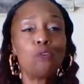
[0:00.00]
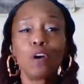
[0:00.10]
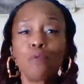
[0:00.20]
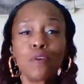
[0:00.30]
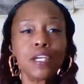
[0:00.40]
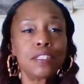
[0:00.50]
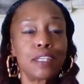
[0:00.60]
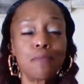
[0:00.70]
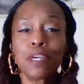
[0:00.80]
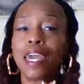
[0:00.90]
With
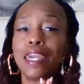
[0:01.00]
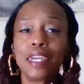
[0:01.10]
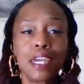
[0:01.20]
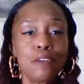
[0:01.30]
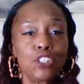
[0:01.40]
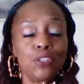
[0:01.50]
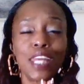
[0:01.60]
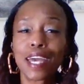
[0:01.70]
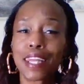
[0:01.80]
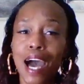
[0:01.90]
wisdom, he gives you
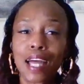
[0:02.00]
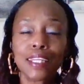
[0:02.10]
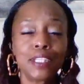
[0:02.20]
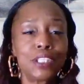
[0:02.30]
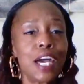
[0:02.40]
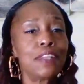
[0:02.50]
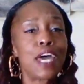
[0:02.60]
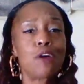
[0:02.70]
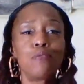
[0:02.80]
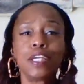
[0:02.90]
that knowledge,
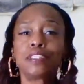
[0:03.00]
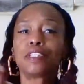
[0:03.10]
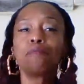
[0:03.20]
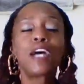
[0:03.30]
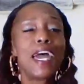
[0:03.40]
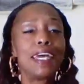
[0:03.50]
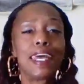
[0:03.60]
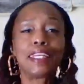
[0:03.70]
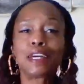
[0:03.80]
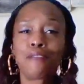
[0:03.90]
that wisdom, and
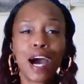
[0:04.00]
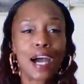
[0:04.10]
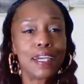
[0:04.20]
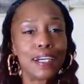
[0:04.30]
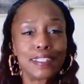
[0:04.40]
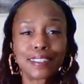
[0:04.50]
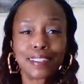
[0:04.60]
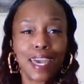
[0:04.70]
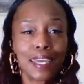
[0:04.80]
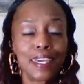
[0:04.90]
that divine
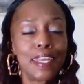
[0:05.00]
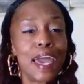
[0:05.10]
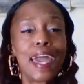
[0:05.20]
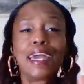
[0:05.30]
understanding,